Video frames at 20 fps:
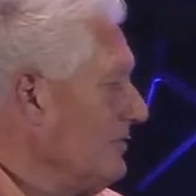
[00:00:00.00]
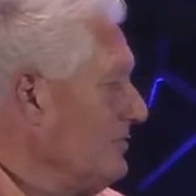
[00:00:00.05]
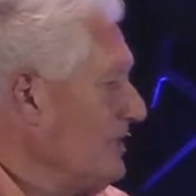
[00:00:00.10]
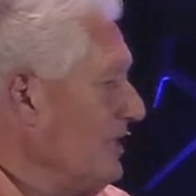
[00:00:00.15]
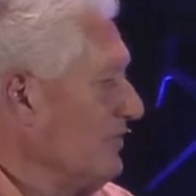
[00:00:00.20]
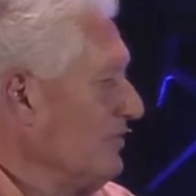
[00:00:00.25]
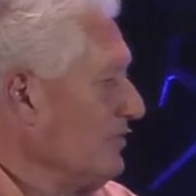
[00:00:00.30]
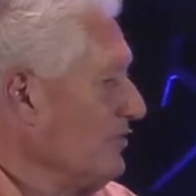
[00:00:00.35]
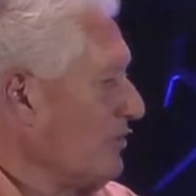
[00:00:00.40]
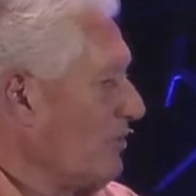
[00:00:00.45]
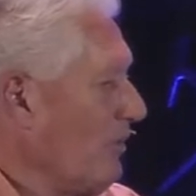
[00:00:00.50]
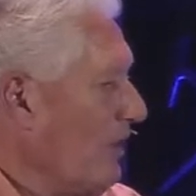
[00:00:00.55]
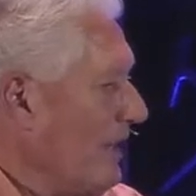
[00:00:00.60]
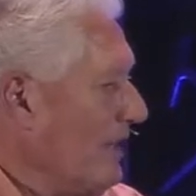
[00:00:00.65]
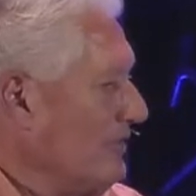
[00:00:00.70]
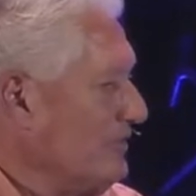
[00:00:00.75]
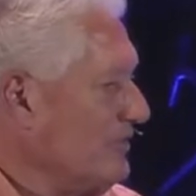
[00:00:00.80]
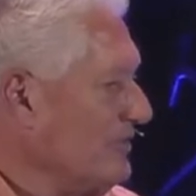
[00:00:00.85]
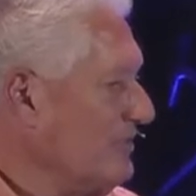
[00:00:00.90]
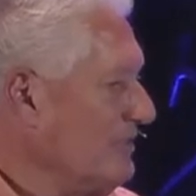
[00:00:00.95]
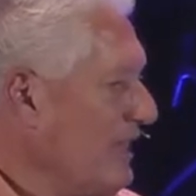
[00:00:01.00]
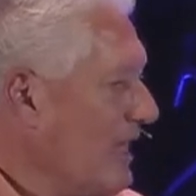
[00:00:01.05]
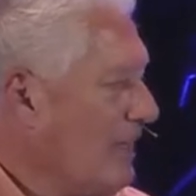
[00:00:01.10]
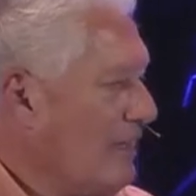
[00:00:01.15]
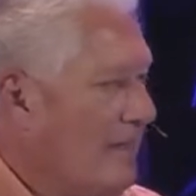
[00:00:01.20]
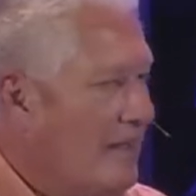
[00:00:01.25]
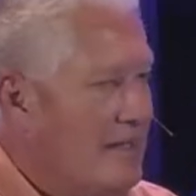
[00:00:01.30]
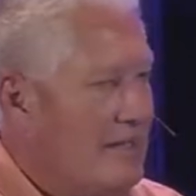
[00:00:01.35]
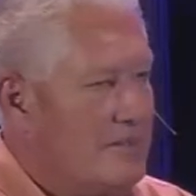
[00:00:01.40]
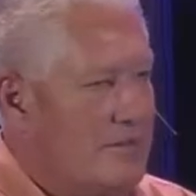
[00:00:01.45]
Jesus Christ is
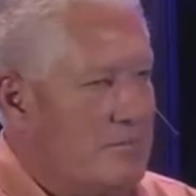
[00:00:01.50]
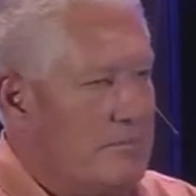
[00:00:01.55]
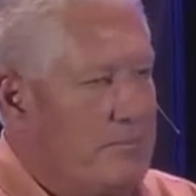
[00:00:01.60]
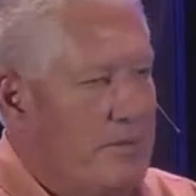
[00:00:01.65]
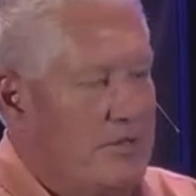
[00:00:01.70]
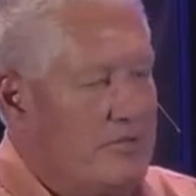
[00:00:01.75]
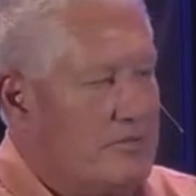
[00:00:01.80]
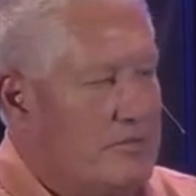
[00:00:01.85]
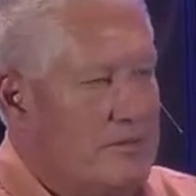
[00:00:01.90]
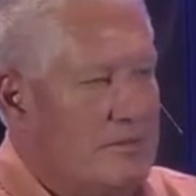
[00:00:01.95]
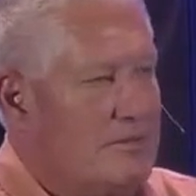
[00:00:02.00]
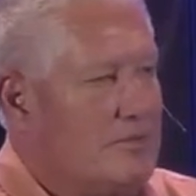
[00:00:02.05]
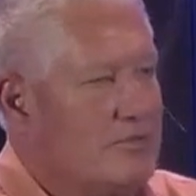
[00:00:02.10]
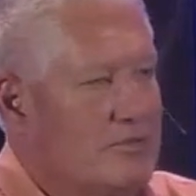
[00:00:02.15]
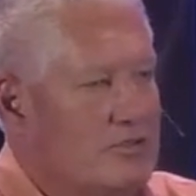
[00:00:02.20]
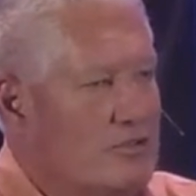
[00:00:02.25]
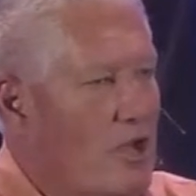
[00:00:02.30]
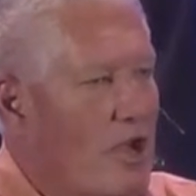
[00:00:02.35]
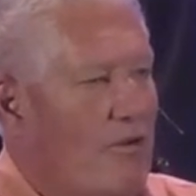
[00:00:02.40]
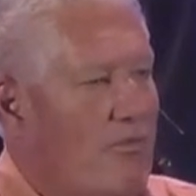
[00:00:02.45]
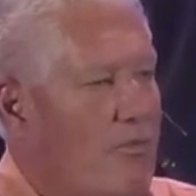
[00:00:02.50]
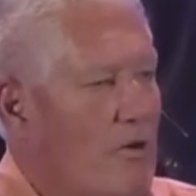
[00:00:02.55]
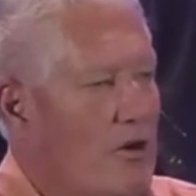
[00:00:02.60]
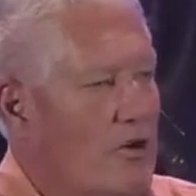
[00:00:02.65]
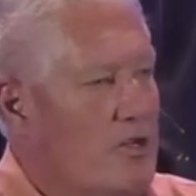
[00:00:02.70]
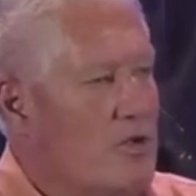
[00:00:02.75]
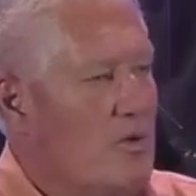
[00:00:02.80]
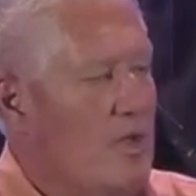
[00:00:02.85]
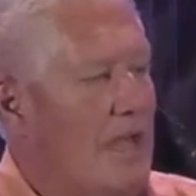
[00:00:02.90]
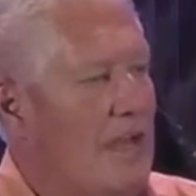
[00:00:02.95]
not like the best uh,
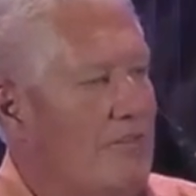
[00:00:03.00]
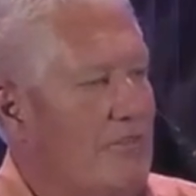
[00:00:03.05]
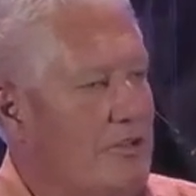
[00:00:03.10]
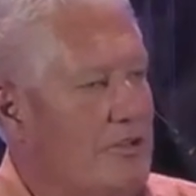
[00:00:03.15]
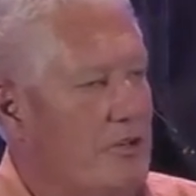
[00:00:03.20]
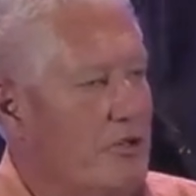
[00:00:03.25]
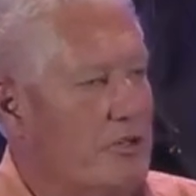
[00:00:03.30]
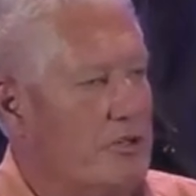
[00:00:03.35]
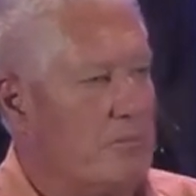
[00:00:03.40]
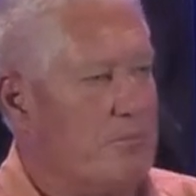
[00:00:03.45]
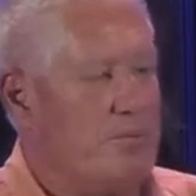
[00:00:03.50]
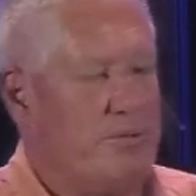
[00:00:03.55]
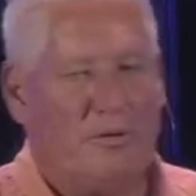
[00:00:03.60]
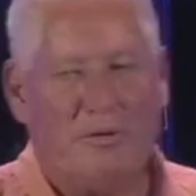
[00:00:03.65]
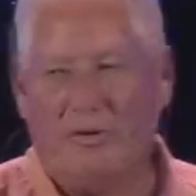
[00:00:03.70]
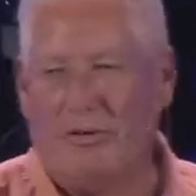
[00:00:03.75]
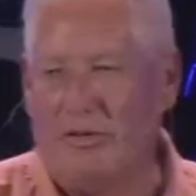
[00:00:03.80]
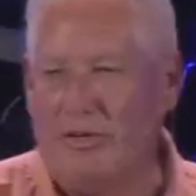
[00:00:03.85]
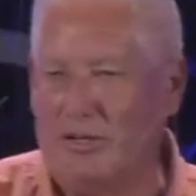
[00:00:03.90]
software you have on your computer.